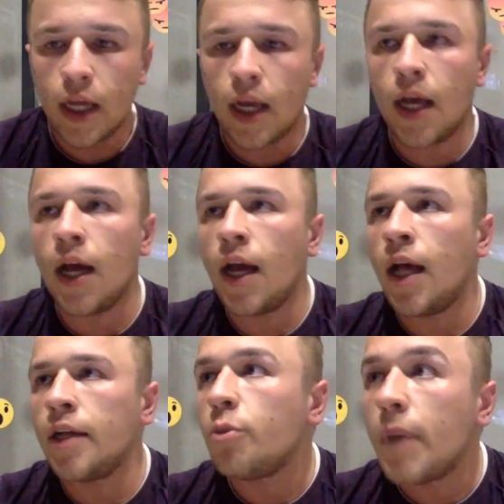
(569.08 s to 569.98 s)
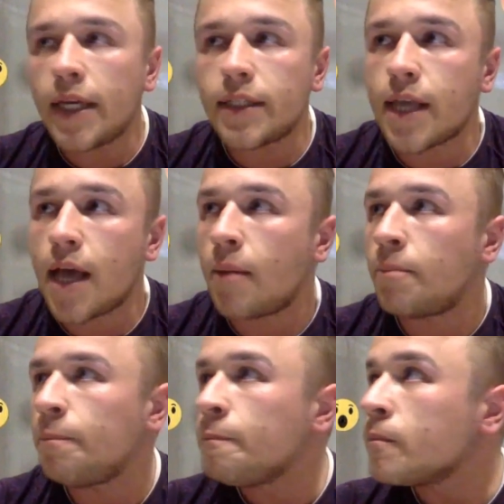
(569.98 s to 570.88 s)
uh, to make
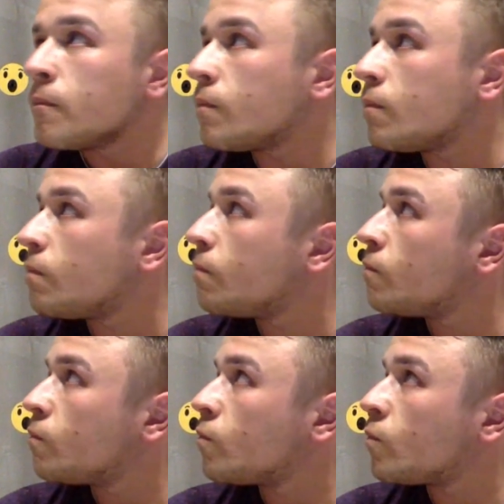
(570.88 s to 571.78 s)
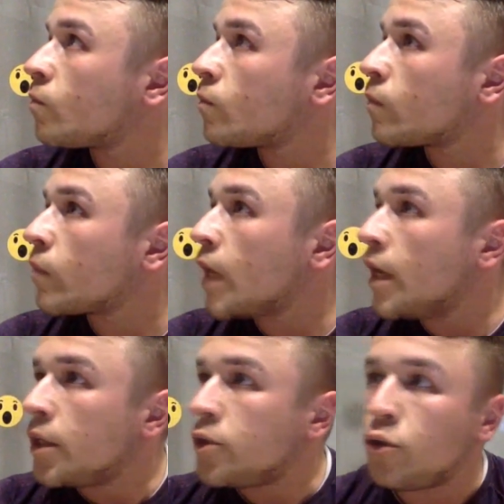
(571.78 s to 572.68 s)
some... Um,
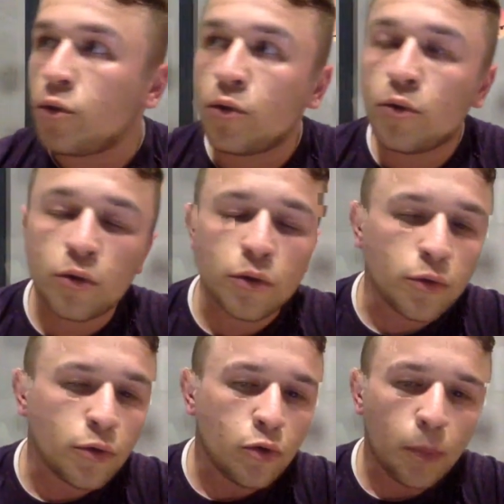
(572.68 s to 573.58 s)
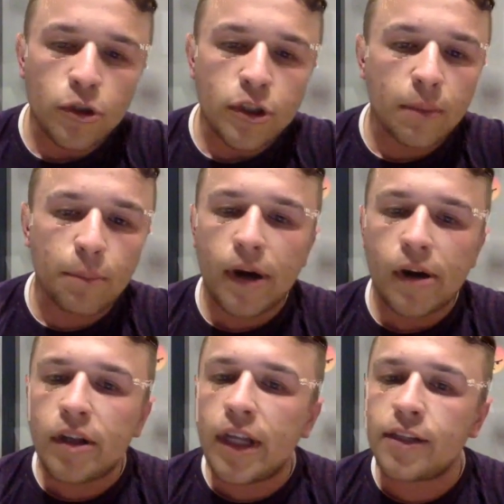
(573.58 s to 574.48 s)
To, to put some
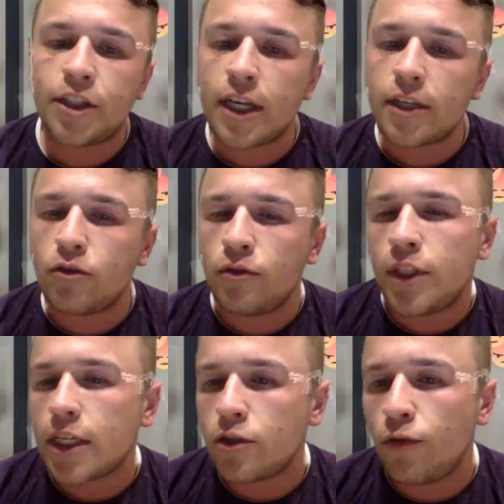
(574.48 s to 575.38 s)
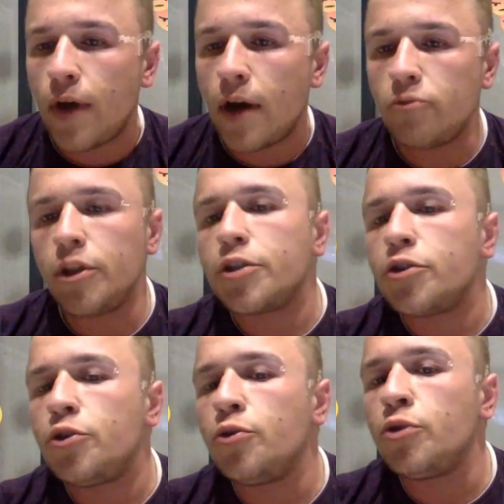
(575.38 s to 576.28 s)
parallels just, just to founders,
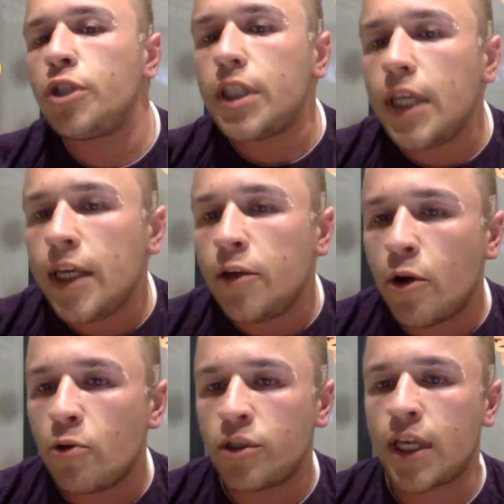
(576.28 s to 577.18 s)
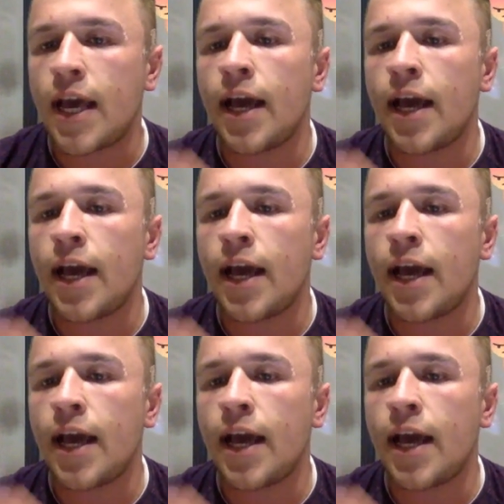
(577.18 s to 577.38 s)
to see, you know, the